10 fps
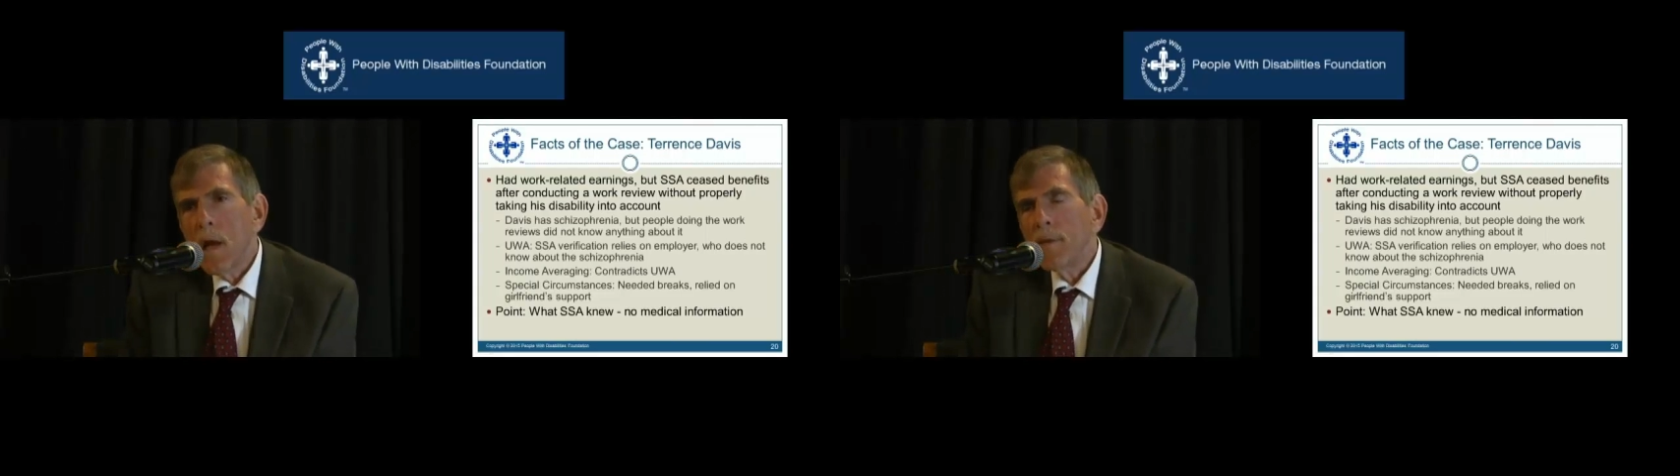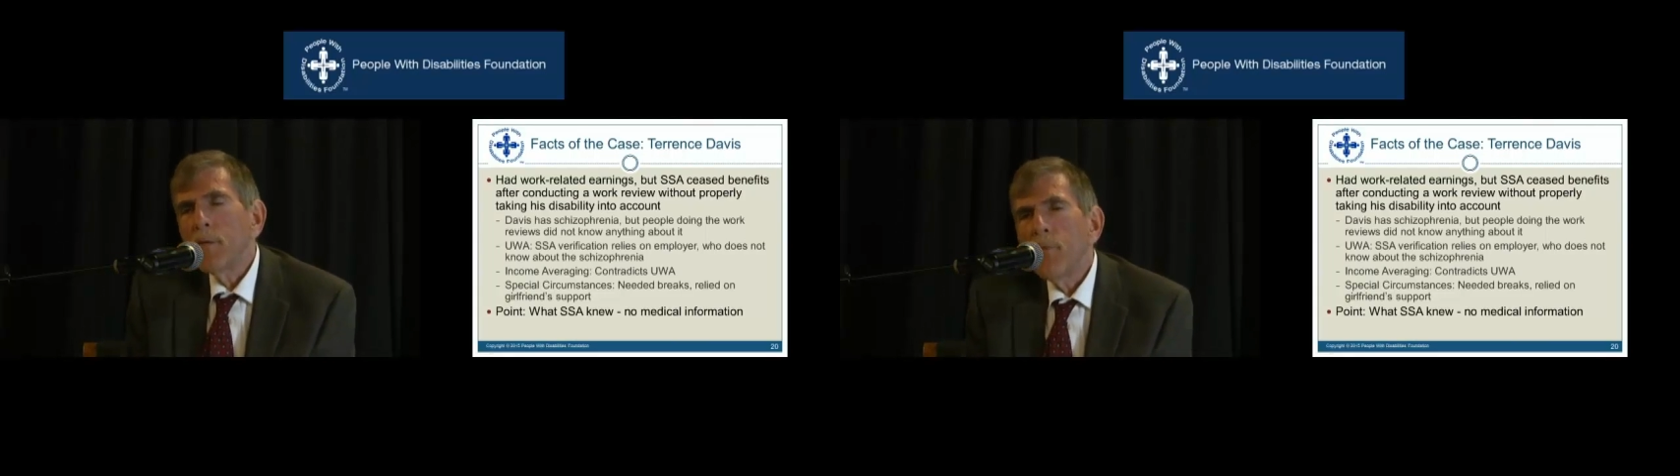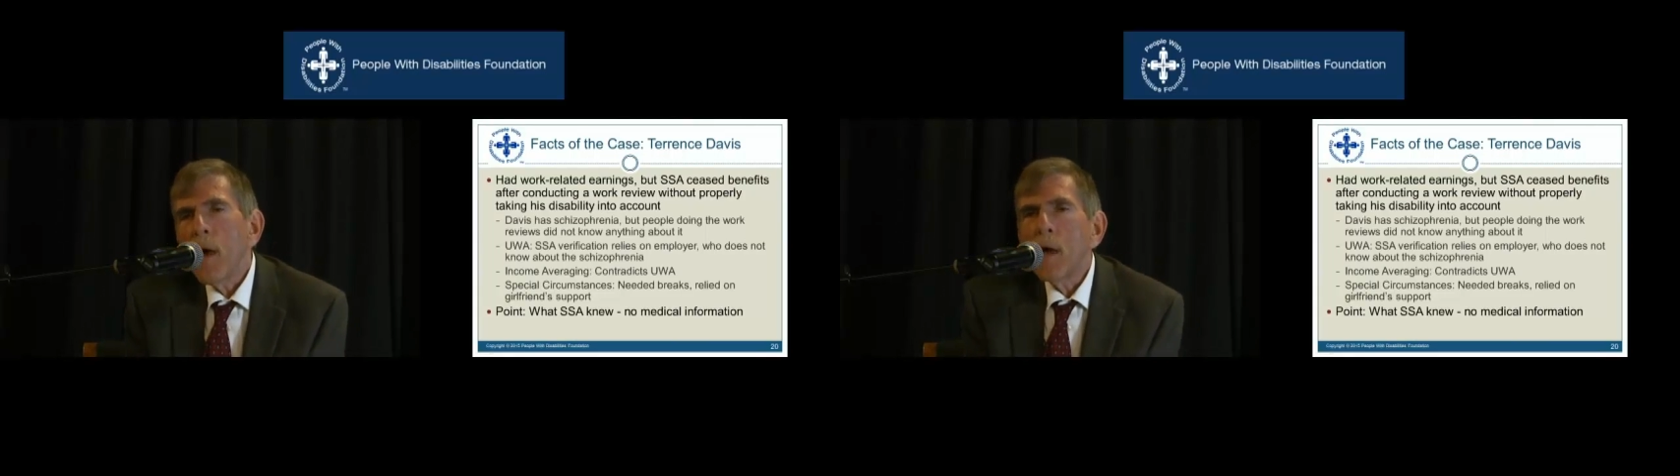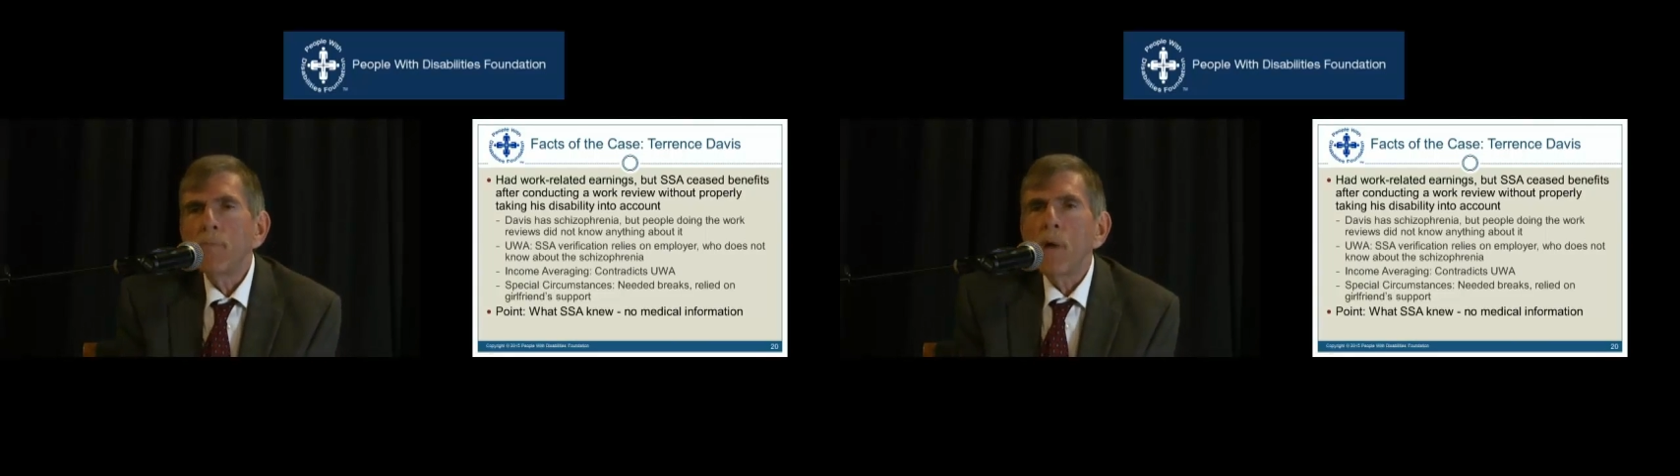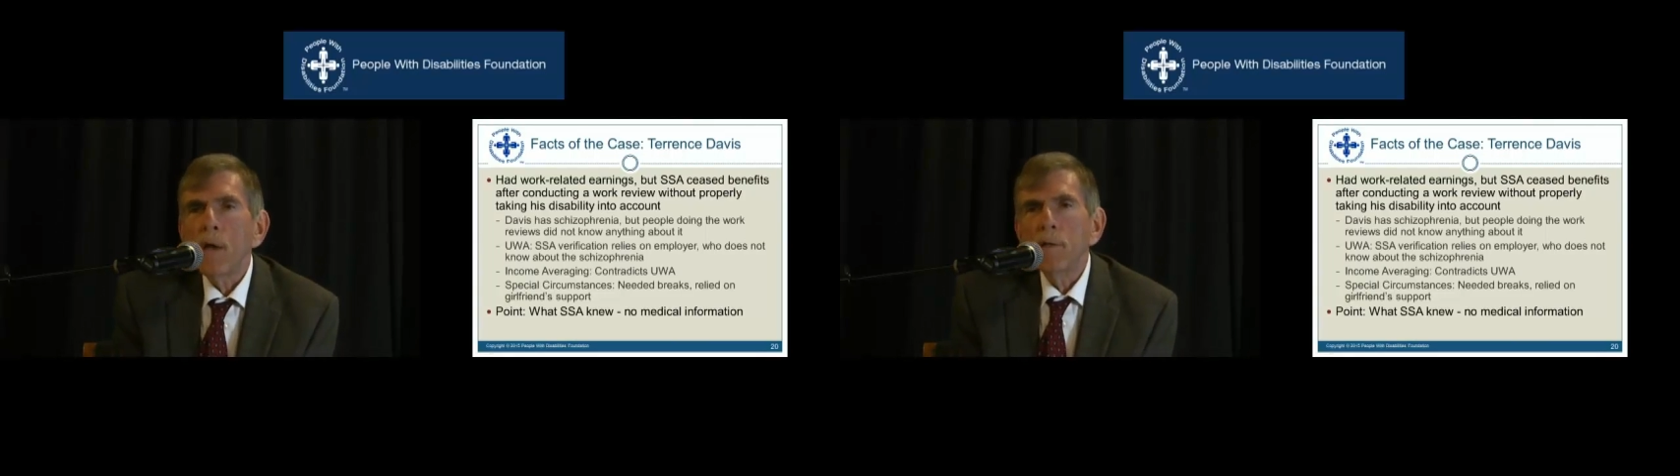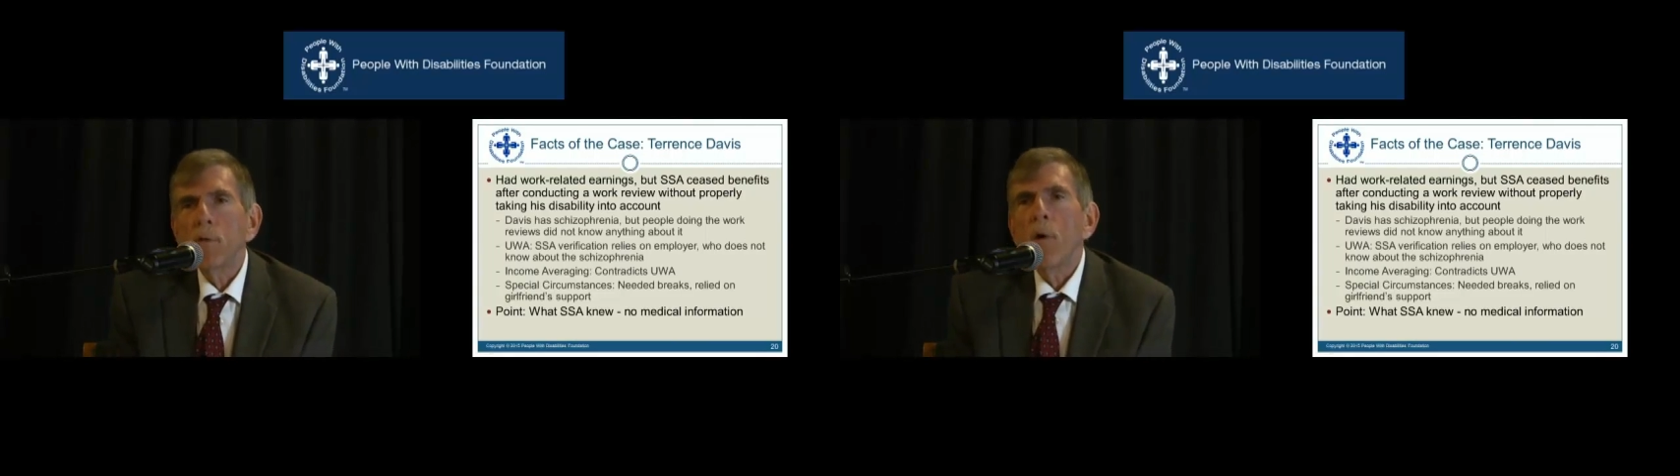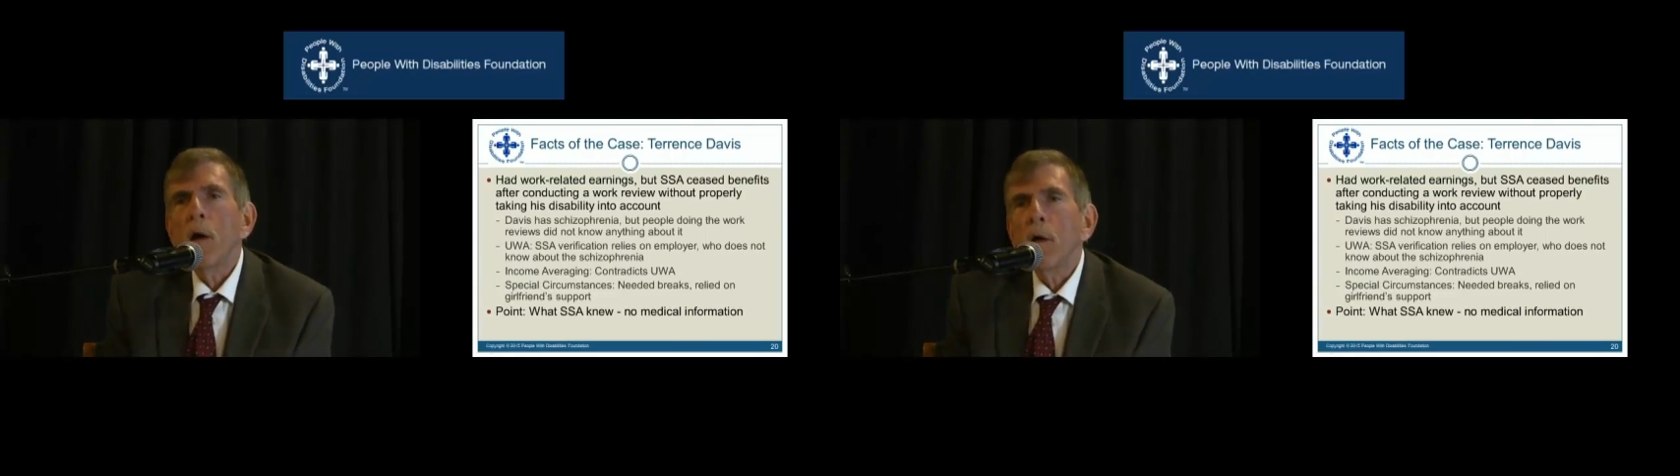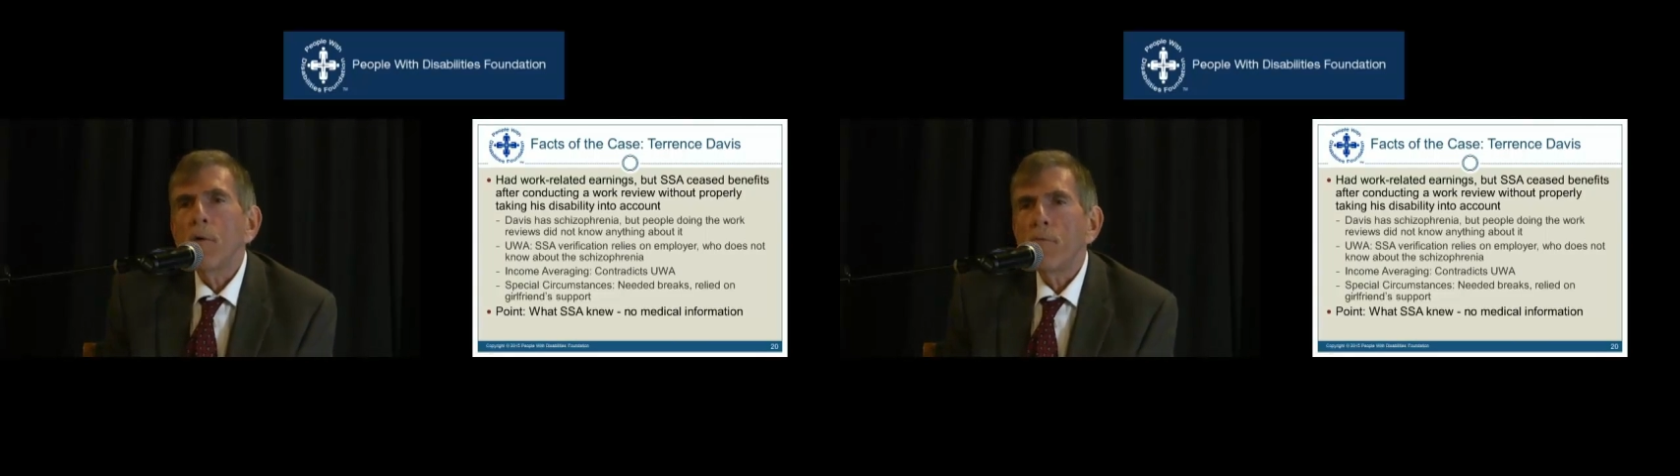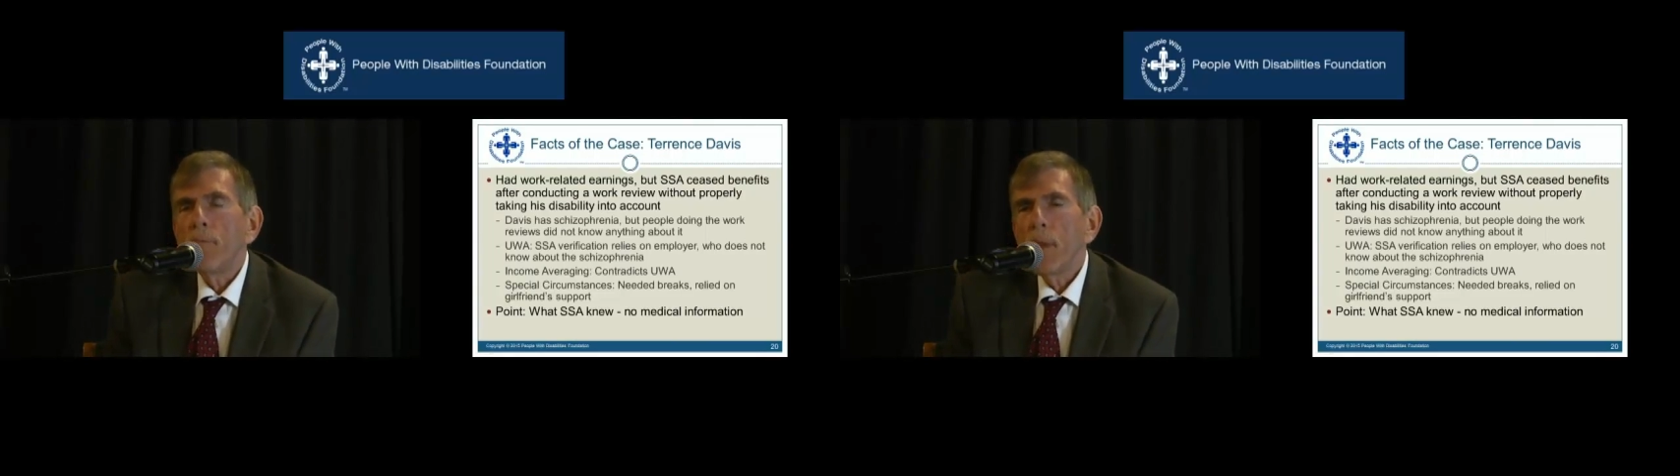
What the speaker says: and divide by 12.